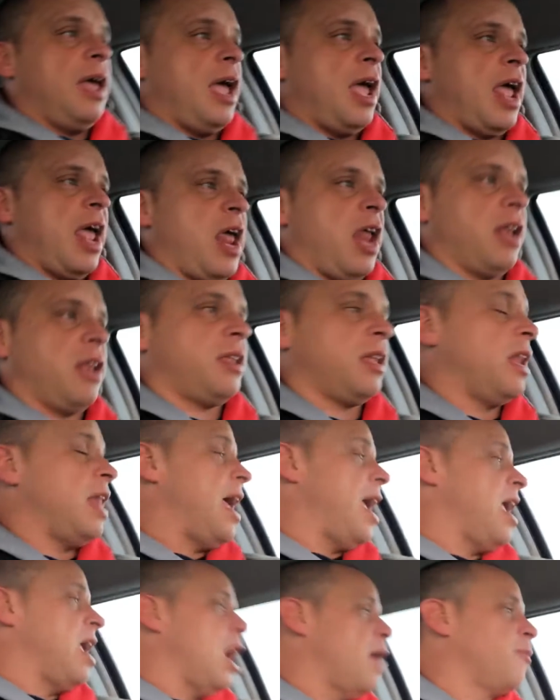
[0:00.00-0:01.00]
and
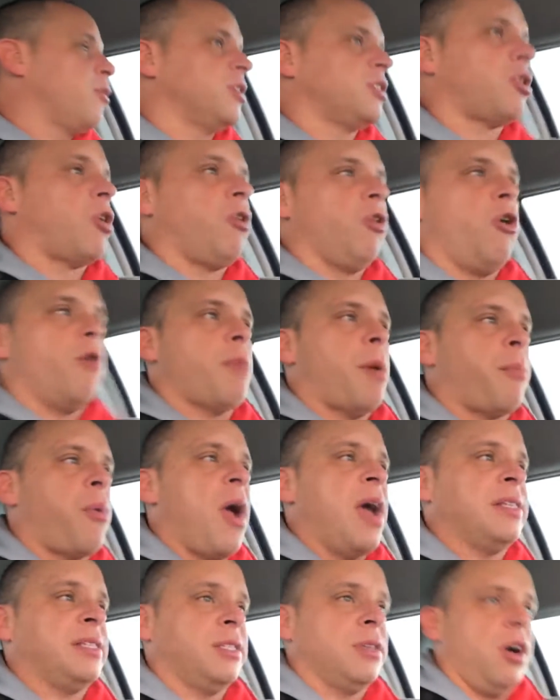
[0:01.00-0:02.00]
today I'm going to start lowering my
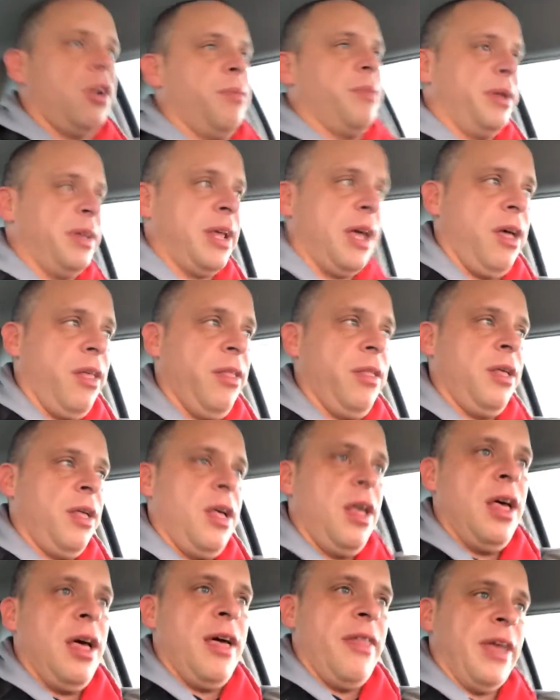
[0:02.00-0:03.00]
prices on them until
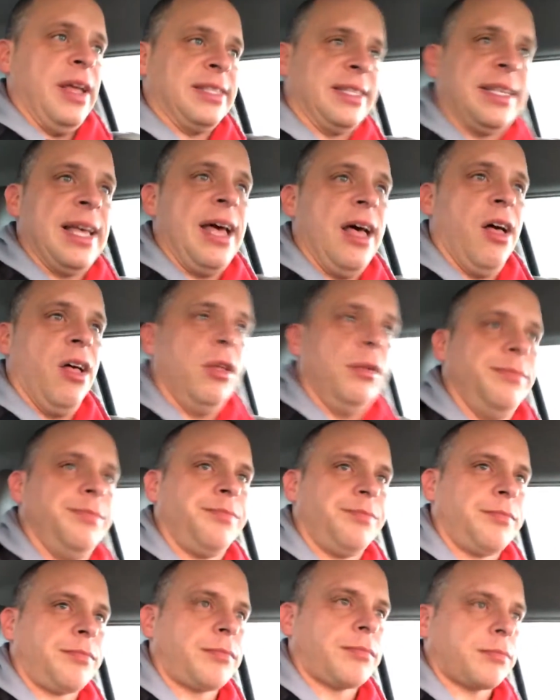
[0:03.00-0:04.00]
they sell.
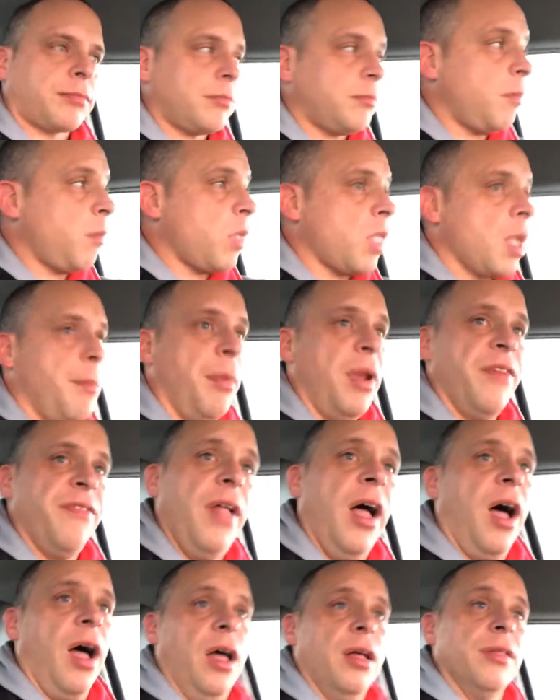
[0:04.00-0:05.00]
But if
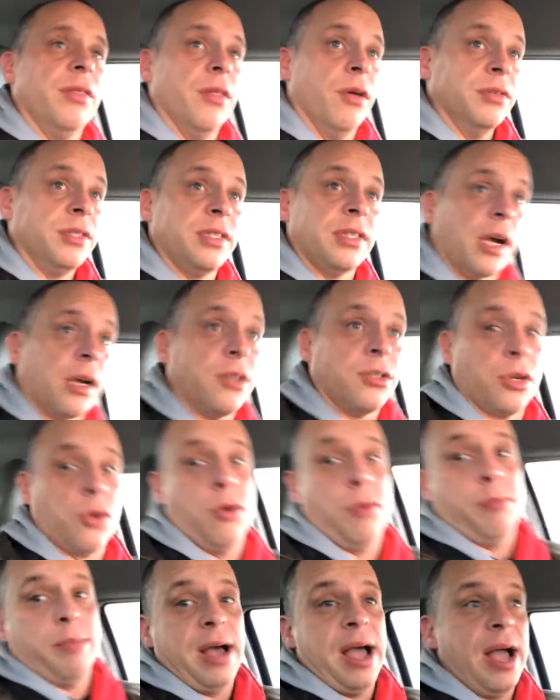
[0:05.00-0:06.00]
not, those suckers are
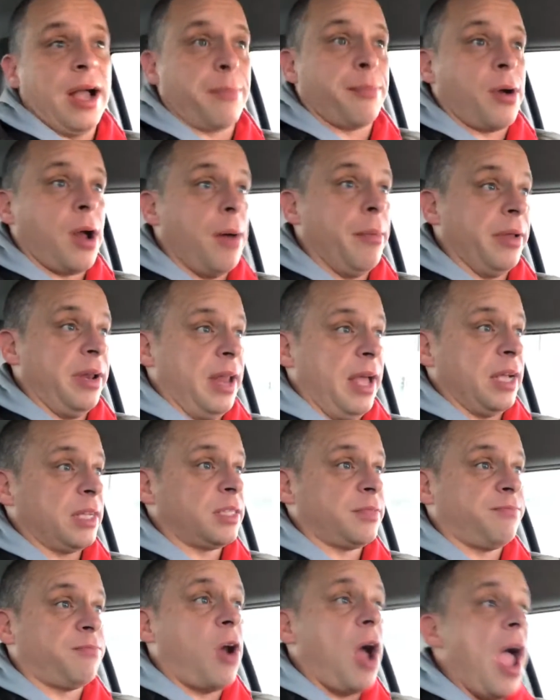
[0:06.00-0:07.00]
going back probably
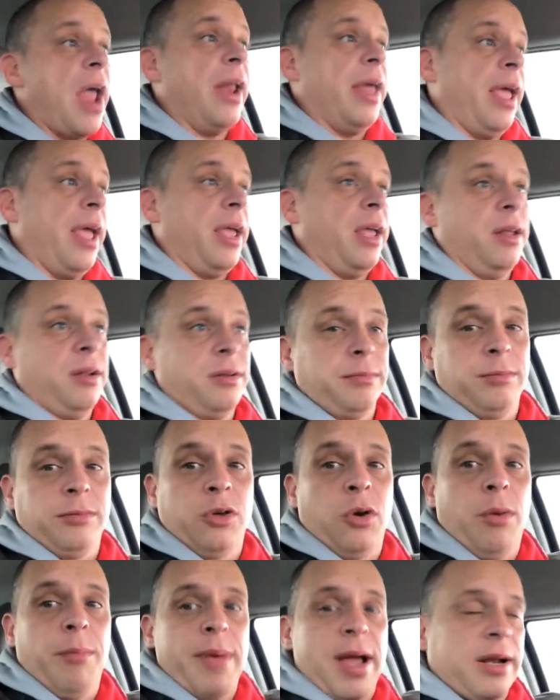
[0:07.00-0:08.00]
next Friday,
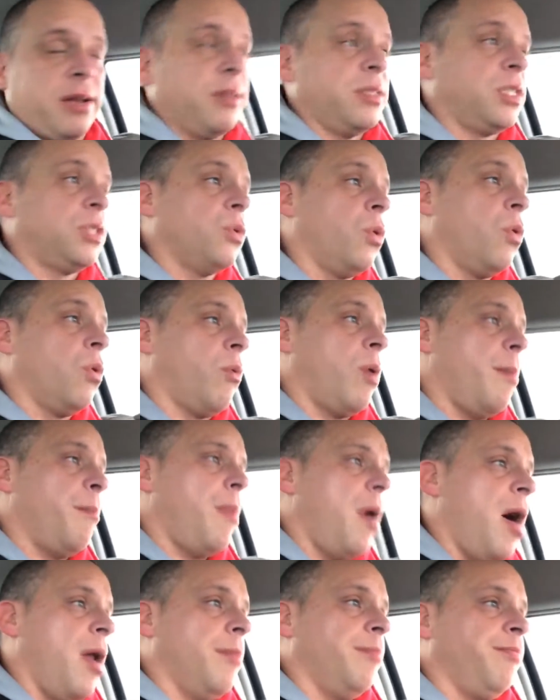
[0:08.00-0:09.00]
going back to the store where I
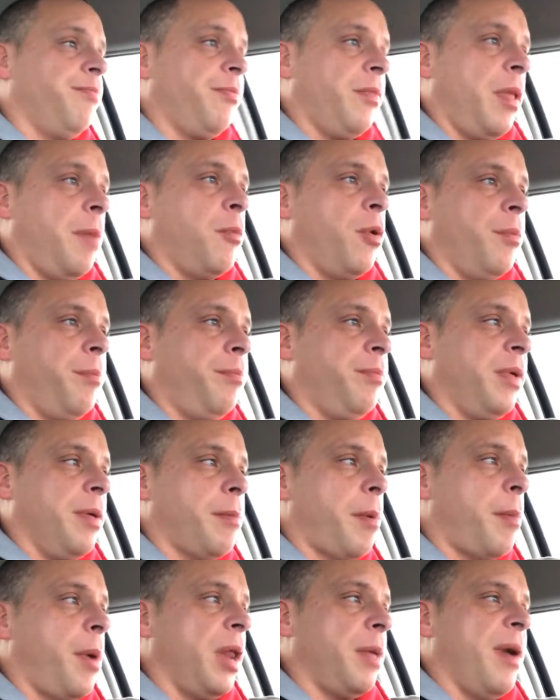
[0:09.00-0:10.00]
bought them. I'm going to get my
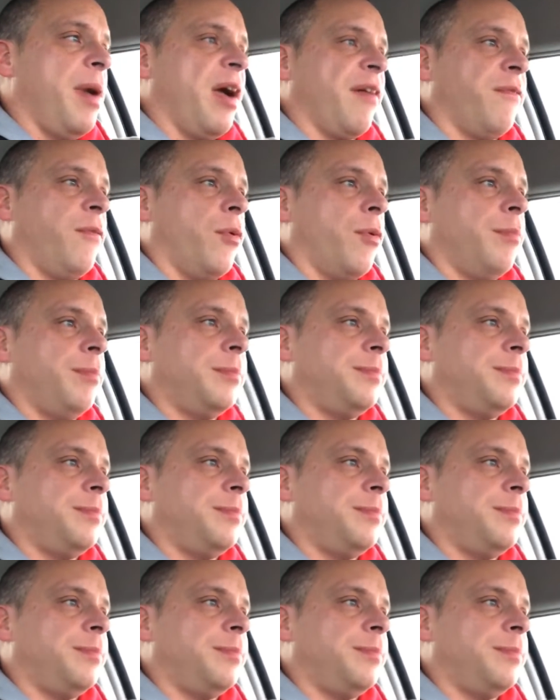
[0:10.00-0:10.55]
money back for them.